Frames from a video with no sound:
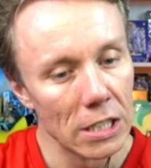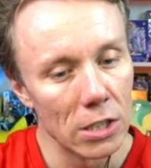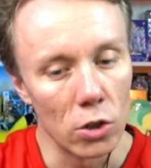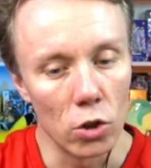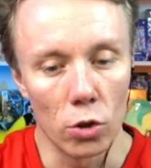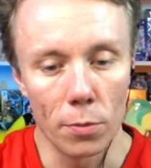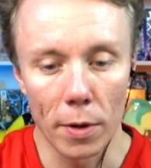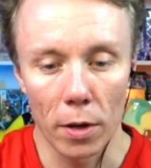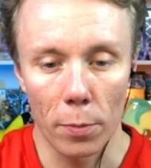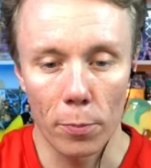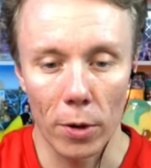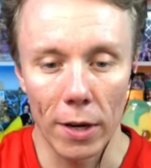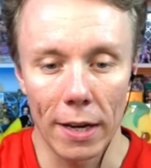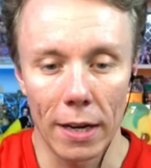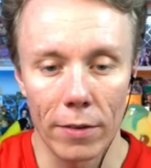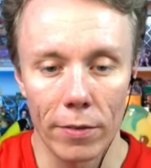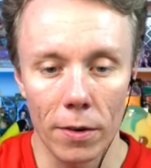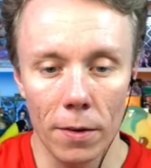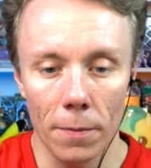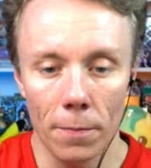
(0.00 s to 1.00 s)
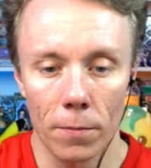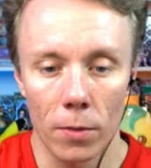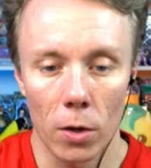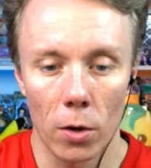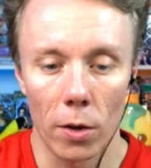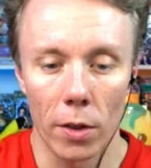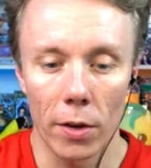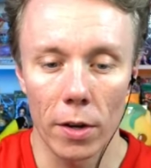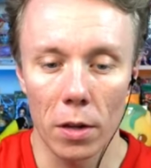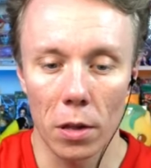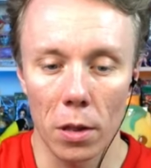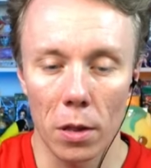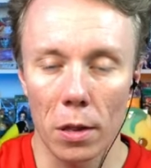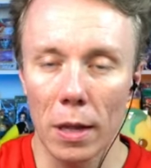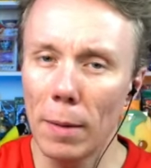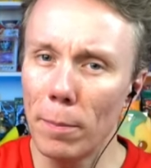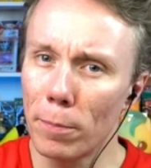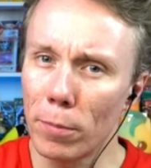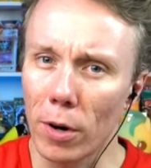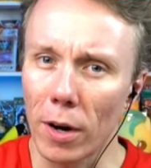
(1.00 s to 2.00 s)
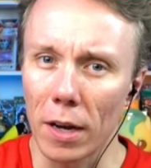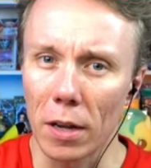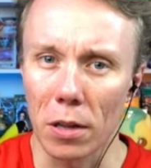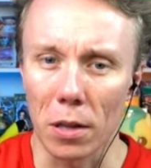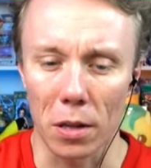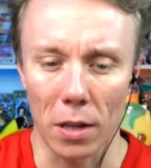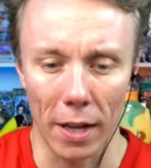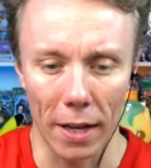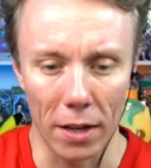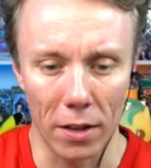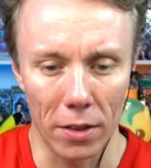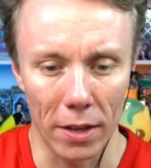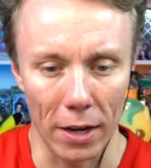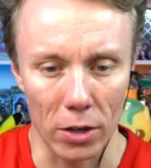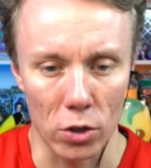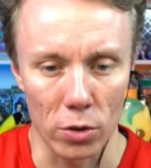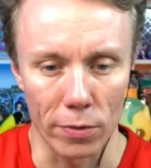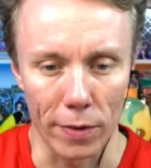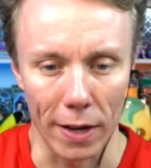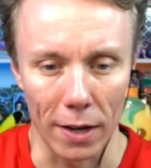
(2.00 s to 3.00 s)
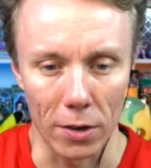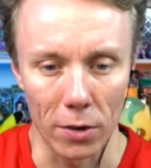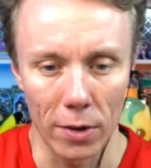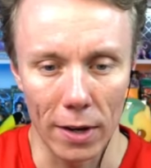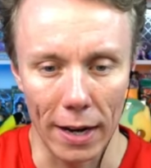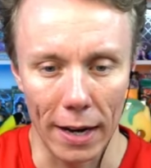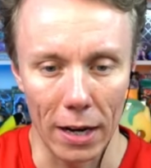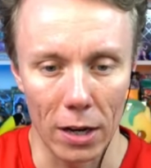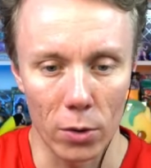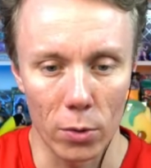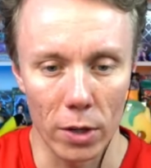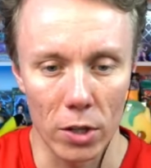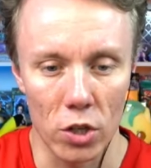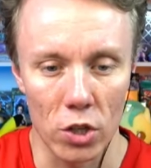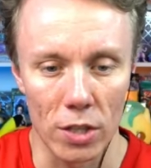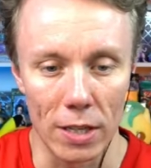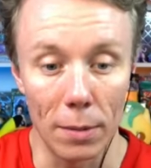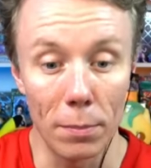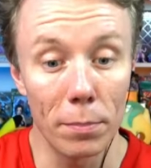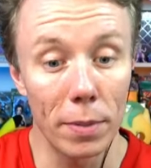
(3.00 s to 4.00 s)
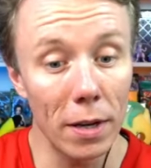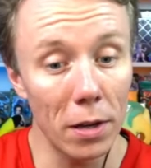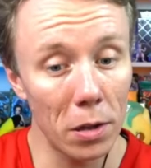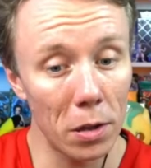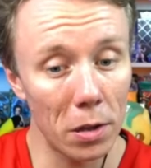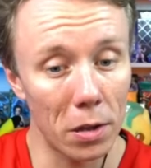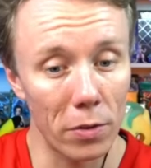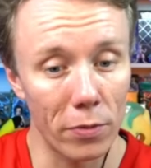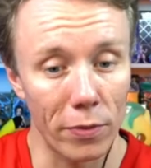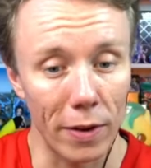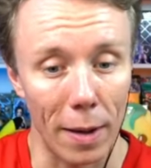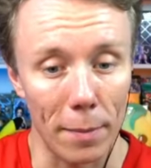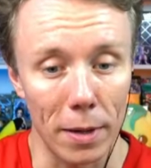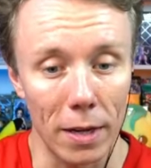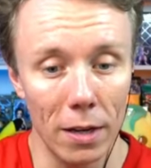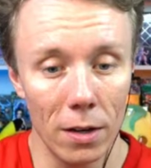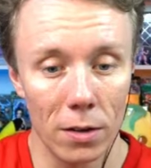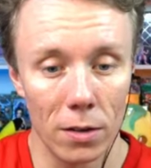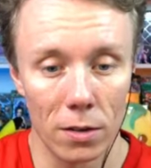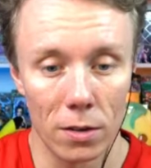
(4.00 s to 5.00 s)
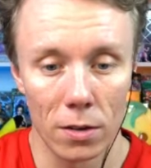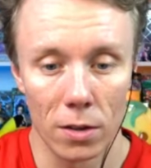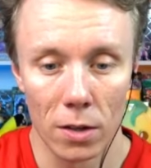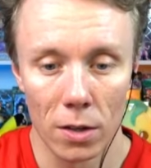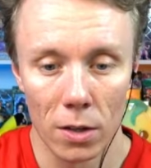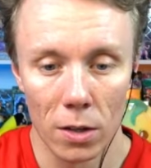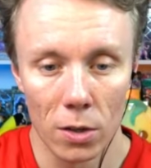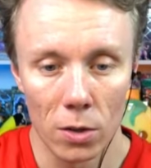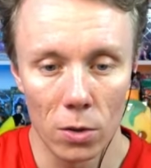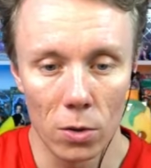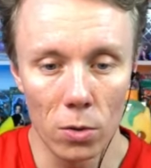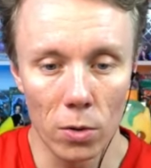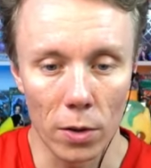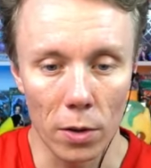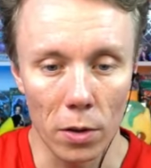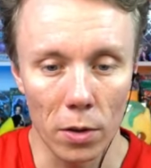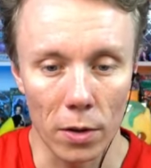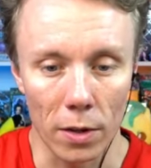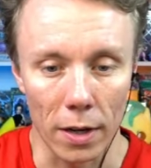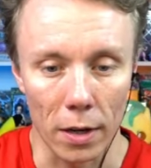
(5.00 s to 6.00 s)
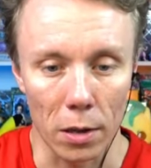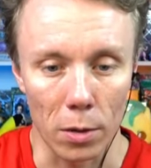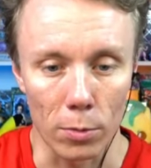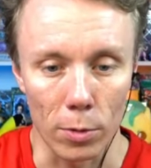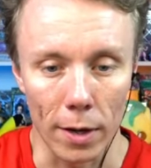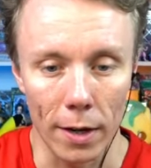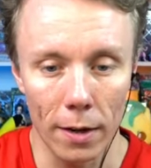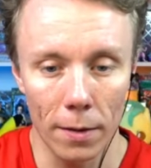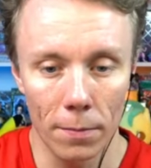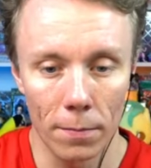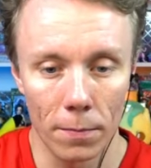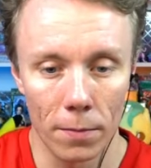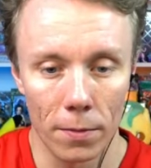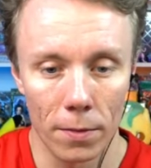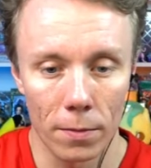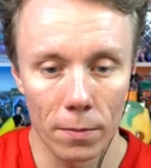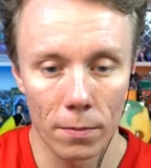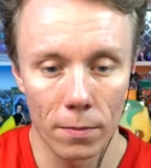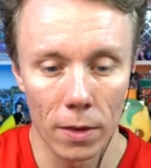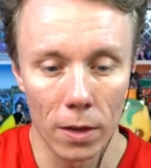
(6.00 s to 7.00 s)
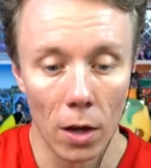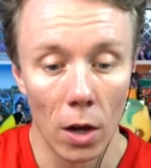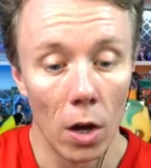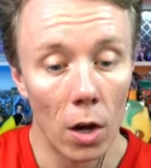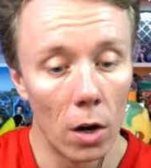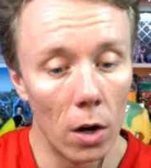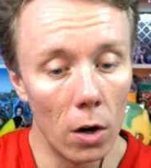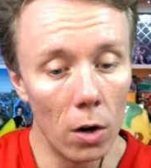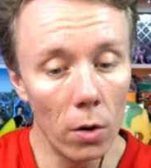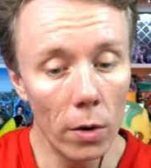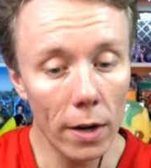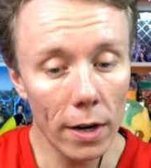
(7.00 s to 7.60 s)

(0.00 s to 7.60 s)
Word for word: almost break even, although it's the same price as like the actual value. Anguish, Nimblis, Flammy. Oh, those look nice and rare. Oh,